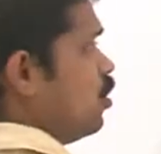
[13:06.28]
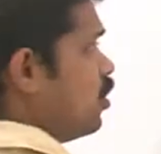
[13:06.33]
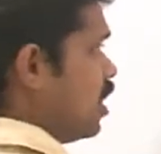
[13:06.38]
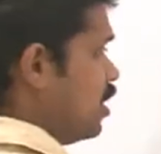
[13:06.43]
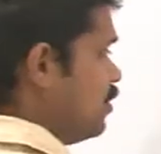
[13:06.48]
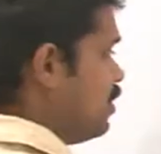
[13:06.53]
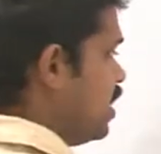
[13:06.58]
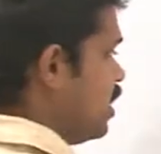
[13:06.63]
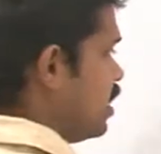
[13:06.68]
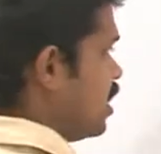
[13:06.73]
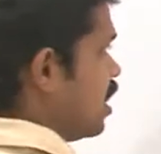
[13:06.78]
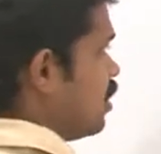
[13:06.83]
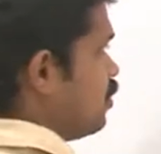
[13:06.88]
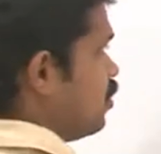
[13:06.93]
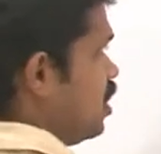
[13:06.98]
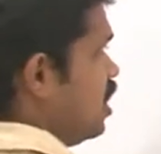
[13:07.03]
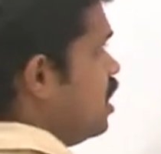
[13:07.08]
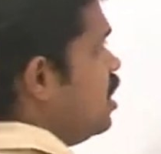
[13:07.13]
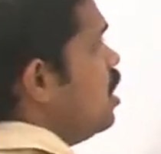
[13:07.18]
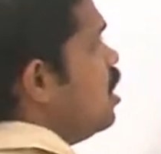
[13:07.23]
Look at very
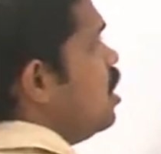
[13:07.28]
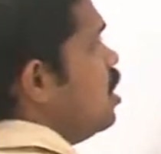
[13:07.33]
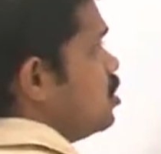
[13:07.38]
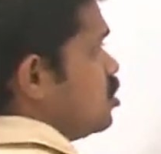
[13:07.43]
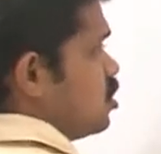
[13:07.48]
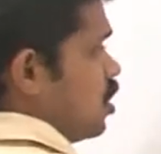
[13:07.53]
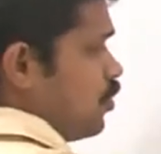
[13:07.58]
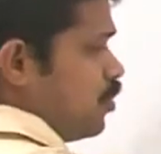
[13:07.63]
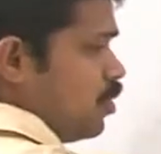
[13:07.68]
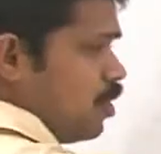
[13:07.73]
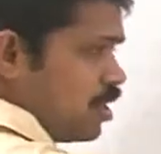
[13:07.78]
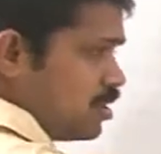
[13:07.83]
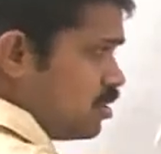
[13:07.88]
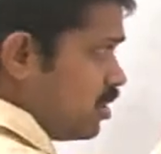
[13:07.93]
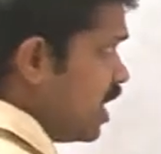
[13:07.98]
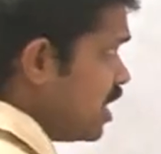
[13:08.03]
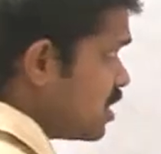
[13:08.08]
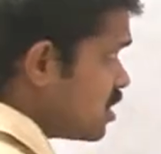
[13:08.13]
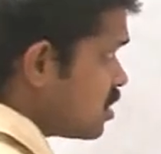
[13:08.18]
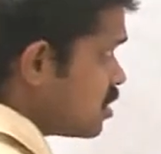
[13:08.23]
carefully. So for
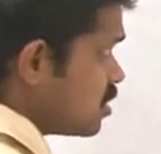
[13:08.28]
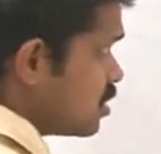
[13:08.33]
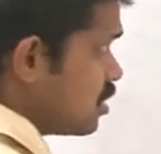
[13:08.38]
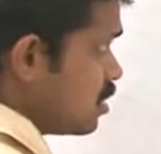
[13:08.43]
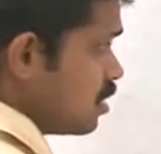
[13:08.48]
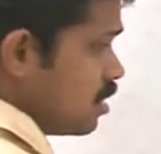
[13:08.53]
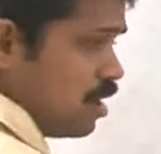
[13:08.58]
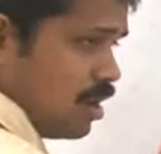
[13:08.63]
this,